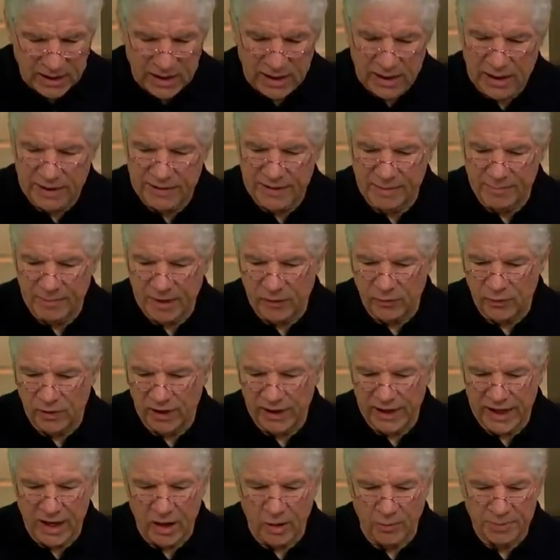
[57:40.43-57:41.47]
Uh, that might
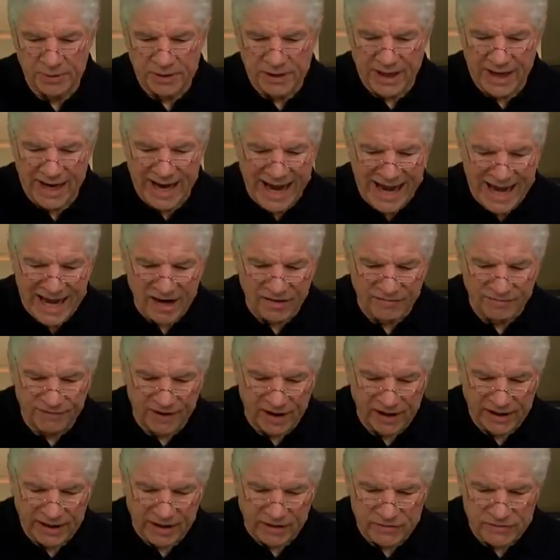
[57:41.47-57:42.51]
really help. And then Anne,
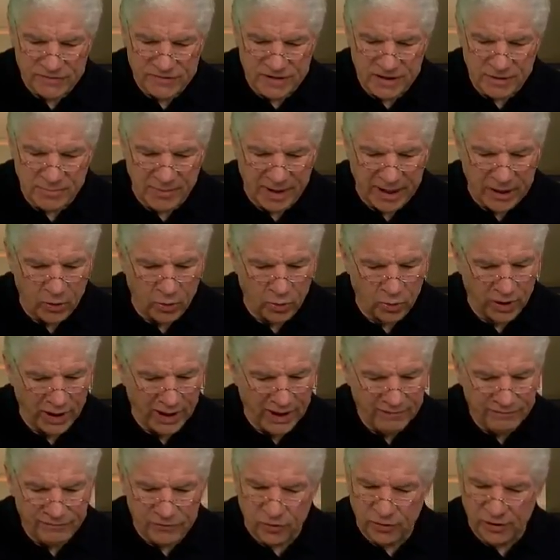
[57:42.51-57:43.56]
finally, I was thin my whole
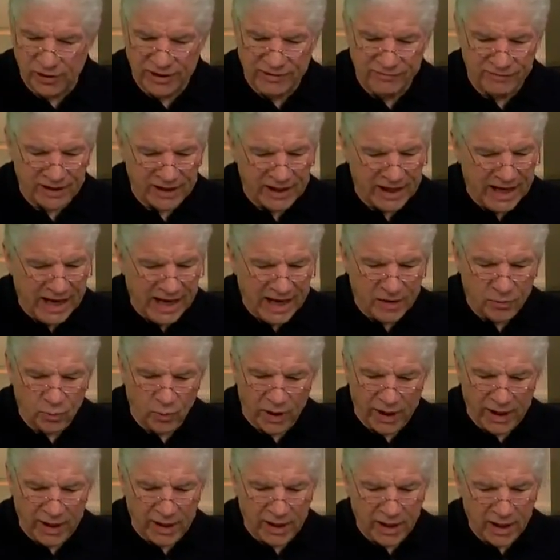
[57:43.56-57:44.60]
life, couldn't even gain
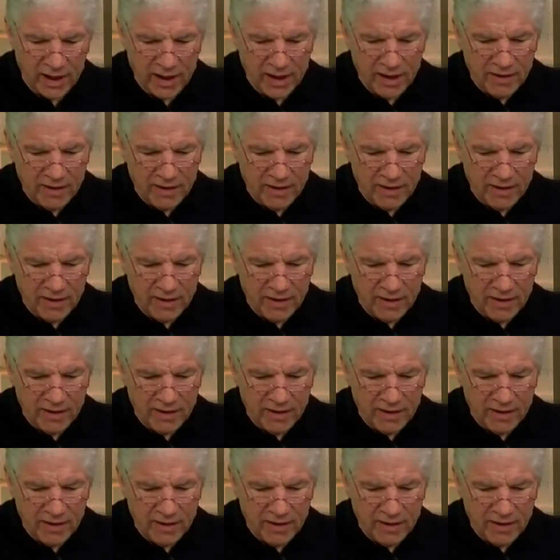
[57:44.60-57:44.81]
weight.